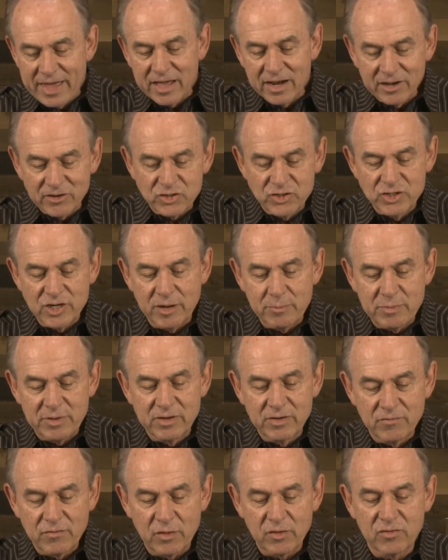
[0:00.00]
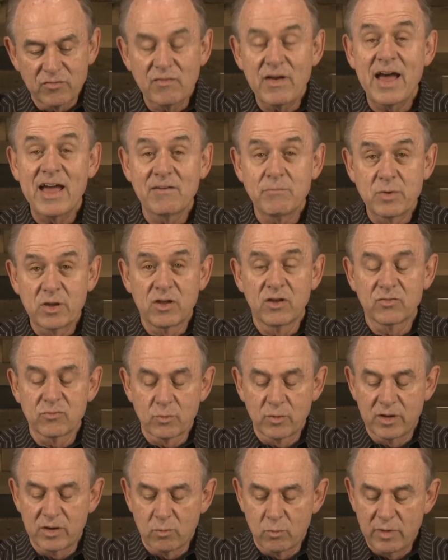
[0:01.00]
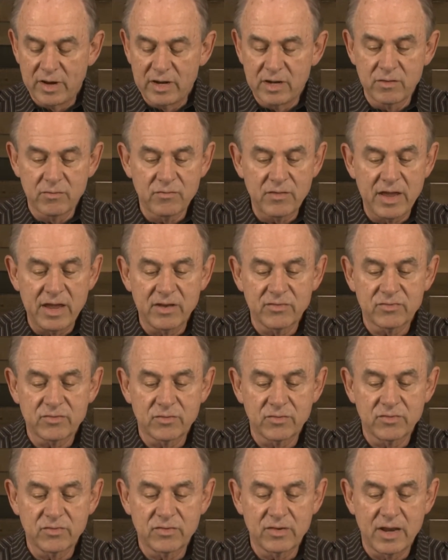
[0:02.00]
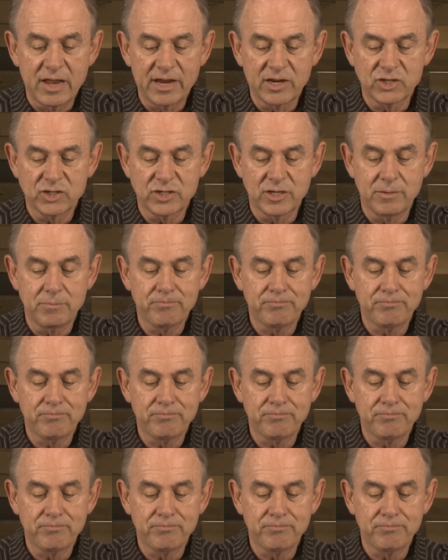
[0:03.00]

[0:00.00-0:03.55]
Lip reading: let's jump into verse 5 because we're going to read of Esther's selection.